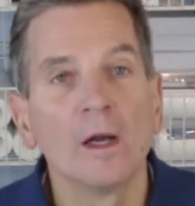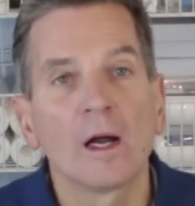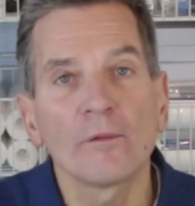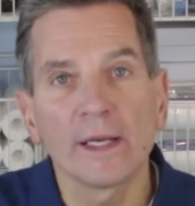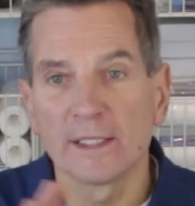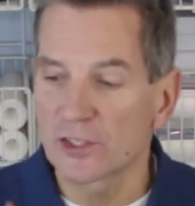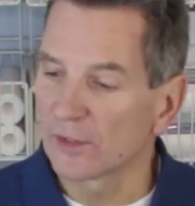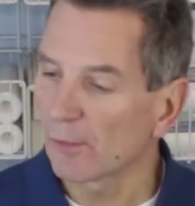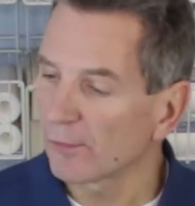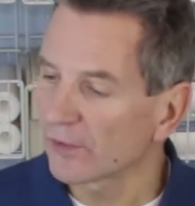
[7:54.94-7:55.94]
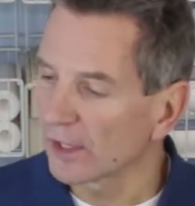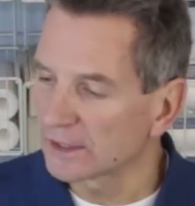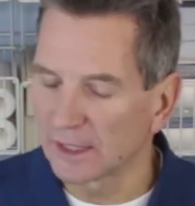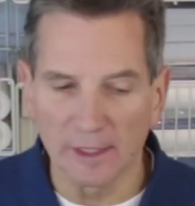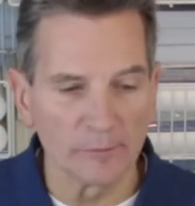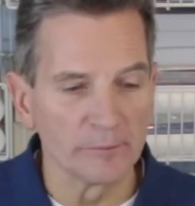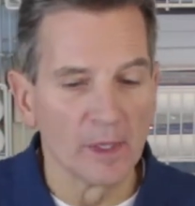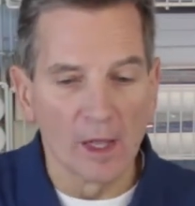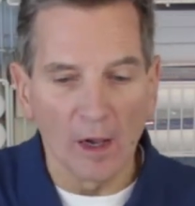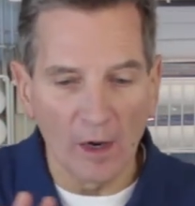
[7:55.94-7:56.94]
All right, so now we've got
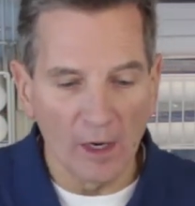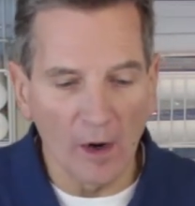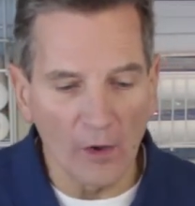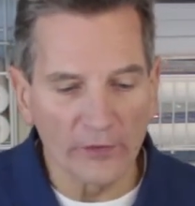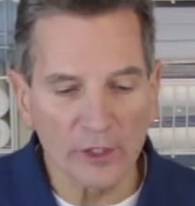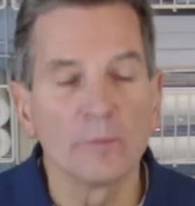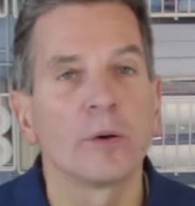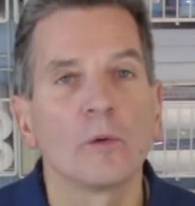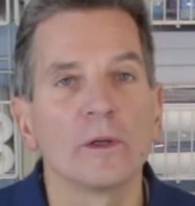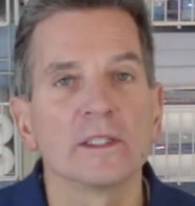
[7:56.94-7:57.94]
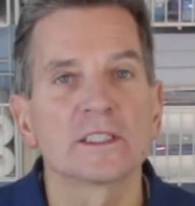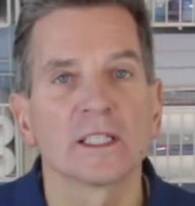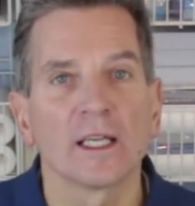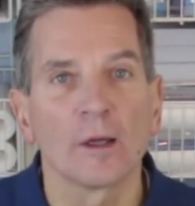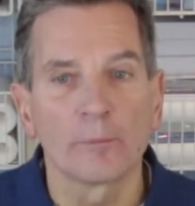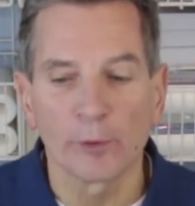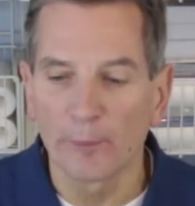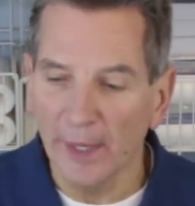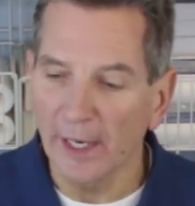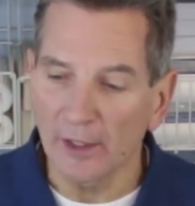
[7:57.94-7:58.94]
all the components
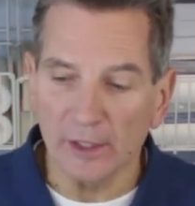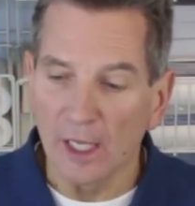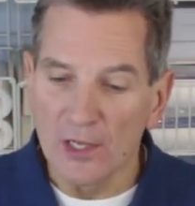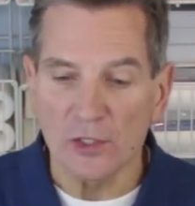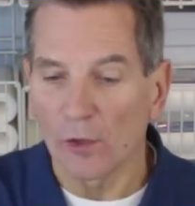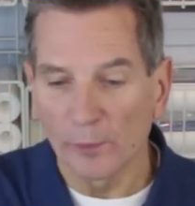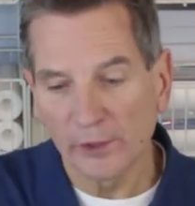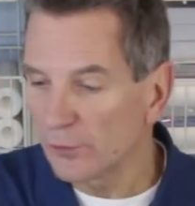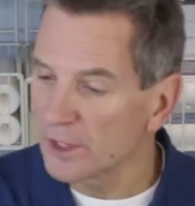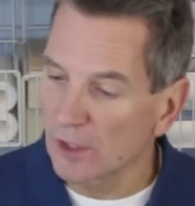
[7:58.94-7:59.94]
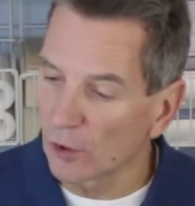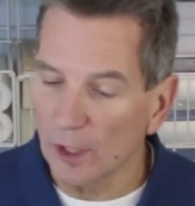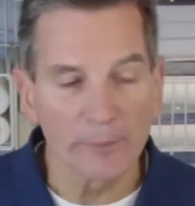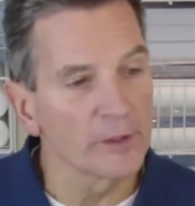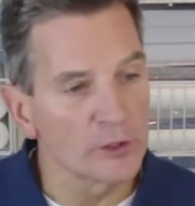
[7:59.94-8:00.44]
prepared. So all we do is hook up the